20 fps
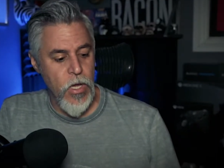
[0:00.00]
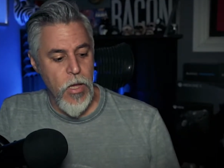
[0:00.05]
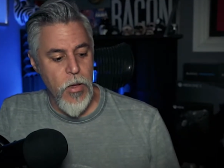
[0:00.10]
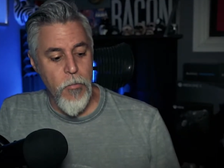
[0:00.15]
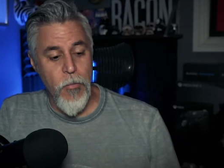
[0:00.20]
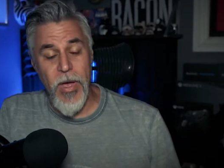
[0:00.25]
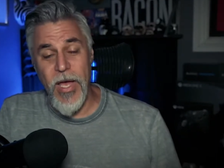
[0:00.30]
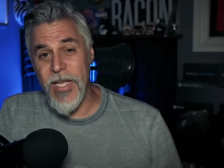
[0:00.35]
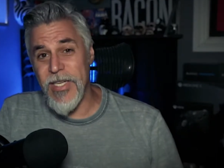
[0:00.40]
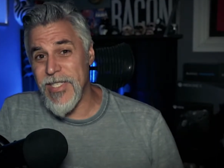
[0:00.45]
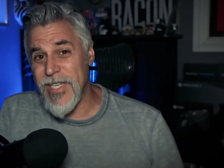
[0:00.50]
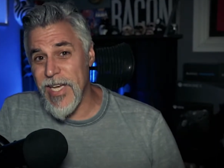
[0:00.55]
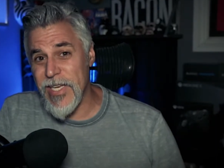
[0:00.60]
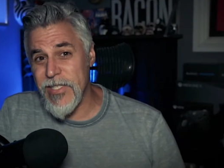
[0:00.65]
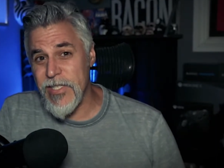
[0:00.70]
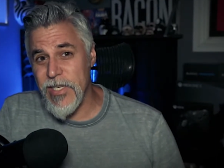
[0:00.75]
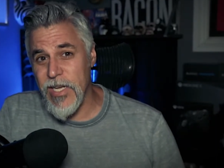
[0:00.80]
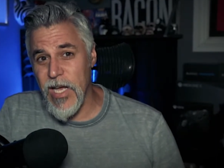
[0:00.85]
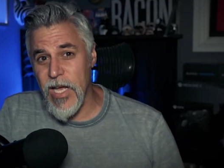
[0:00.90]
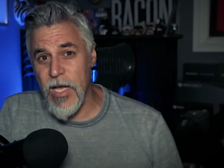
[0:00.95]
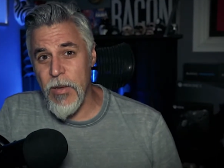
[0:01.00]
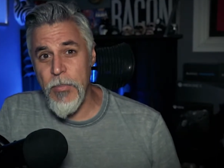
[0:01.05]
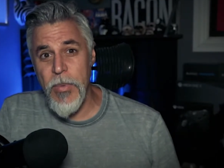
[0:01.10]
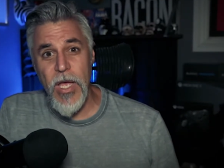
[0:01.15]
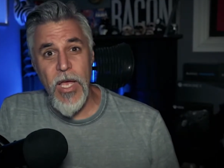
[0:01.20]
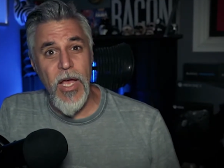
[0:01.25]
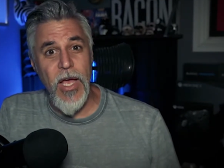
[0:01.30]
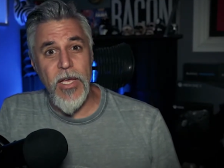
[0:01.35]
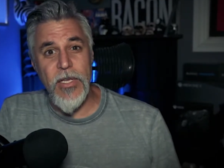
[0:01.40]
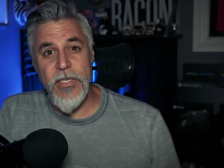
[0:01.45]
my desktop,
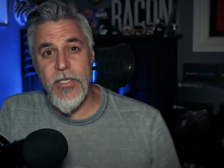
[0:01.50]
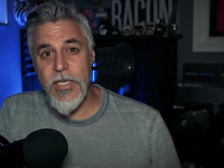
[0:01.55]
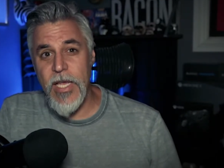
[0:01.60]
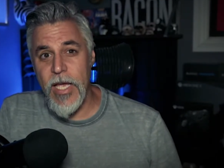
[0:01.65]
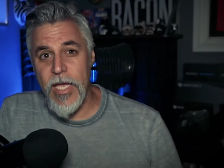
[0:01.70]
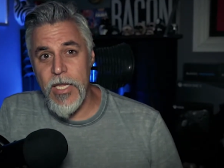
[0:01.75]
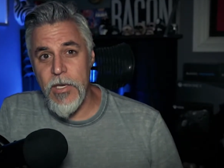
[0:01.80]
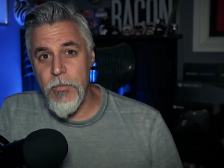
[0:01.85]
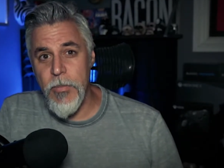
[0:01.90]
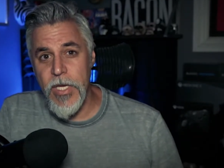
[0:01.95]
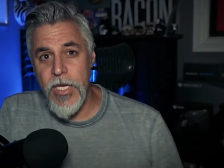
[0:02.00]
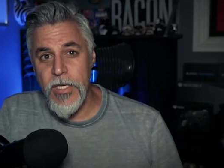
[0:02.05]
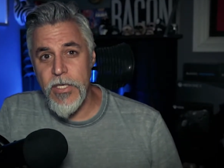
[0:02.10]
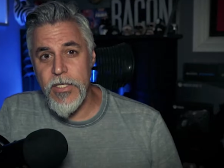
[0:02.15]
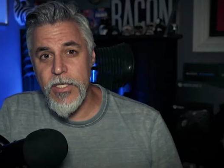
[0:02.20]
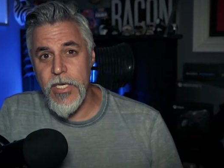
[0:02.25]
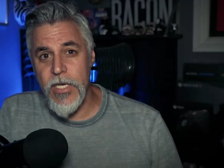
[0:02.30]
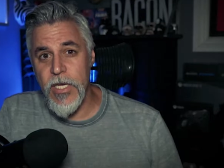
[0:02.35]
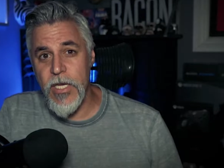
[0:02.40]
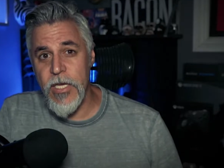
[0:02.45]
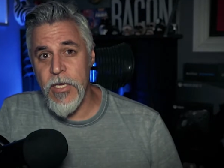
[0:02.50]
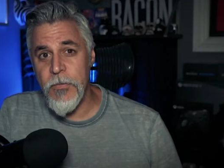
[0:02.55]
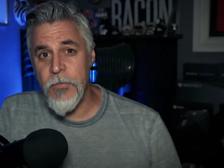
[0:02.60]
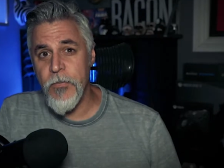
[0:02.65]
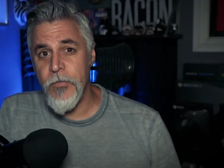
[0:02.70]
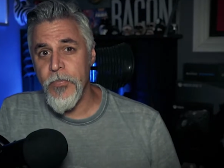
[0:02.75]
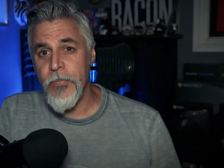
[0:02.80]
a second PC,